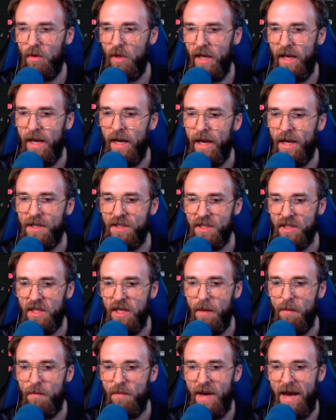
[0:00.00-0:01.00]
and
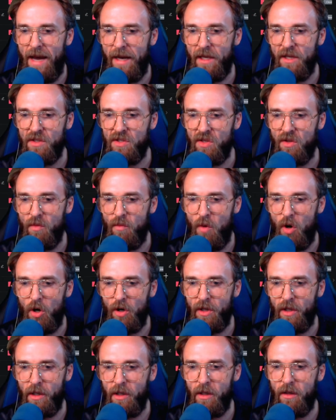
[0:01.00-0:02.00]
get back into the
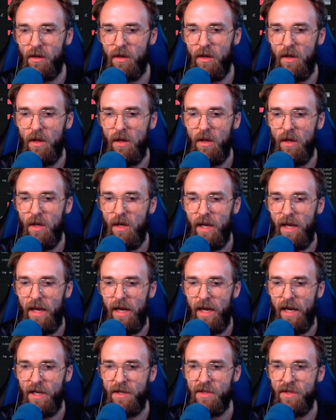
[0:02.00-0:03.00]
market.
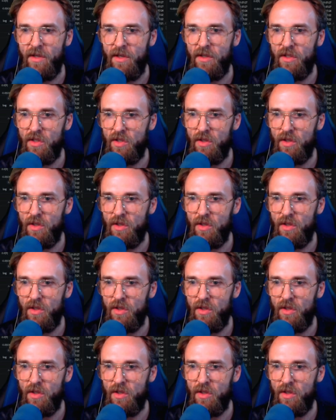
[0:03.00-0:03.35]
And